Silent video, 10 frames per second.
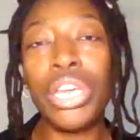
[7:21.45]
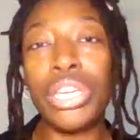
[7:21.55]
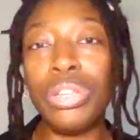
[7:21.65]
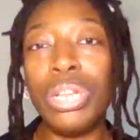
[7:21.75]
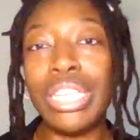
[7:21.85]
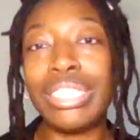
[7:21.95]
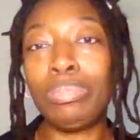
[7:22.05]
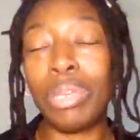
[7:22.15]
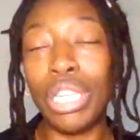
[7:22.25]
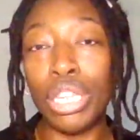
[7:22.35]
You need to
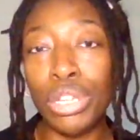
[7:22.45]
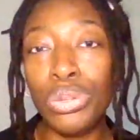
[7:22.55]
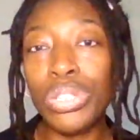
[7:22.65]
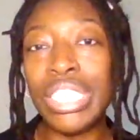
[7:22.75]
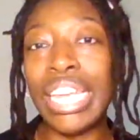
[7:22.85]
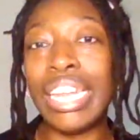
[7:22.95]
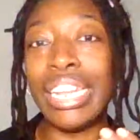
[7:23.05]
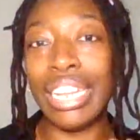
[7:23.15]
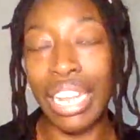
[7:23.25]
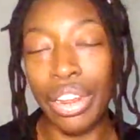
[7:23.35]
be loose and
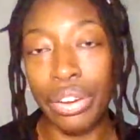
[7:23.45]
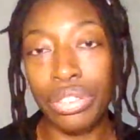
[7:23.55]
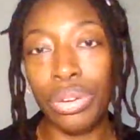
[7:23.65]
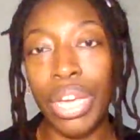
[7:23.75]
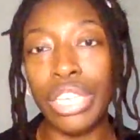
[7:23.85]
in layers, okay?